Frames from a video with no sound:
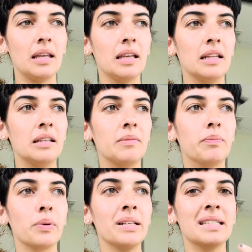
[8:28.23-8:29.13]
it
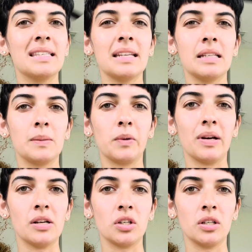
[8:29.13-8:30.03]
brings this
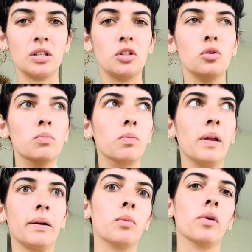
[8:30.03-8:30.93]
inspiration to do
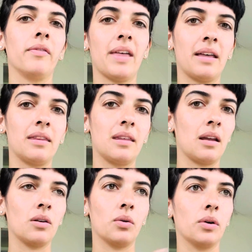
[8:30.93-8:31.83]
like more of that
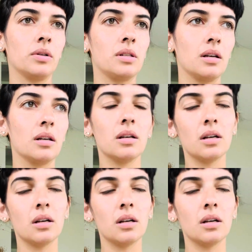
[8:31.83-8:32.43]
thing, or to